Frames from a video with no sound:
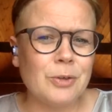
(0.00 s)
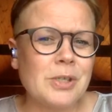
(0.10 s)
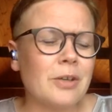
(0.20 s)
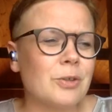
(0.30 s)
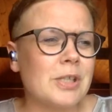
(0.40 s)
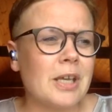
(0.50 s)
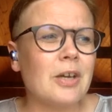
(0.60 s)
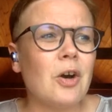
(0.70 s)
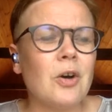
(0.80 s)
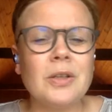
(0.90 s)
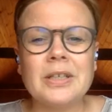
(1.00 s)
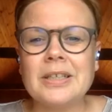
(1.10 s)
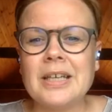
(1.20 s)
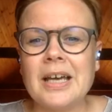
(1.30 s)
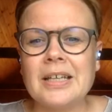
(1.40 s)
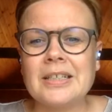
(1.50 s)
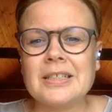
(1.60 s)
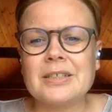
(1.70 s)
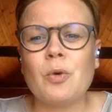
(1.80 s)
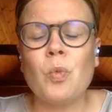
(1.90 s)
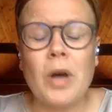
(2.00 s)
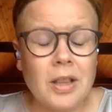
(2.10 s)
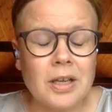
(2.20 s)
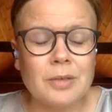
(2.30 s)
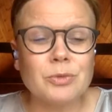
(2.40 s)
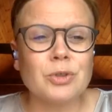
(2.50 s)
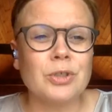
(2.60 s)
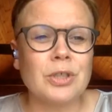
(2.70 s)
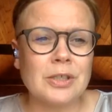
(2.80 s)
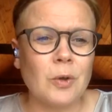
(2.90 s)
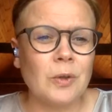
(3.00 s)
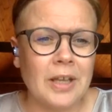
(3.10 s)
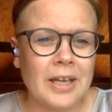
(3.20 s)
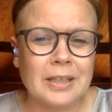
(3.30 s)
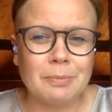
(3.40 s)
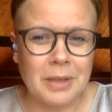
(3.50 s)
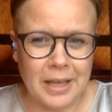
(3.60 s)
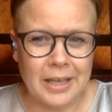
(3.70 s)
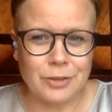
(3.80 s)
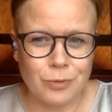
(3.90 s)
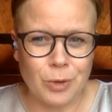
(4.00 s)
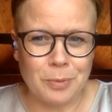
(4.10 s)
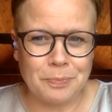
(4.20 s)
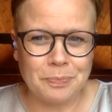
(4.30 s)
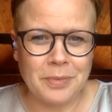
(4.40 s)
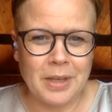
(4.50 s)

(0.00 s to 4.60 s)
Thus, I could say only that welcome to this online platform.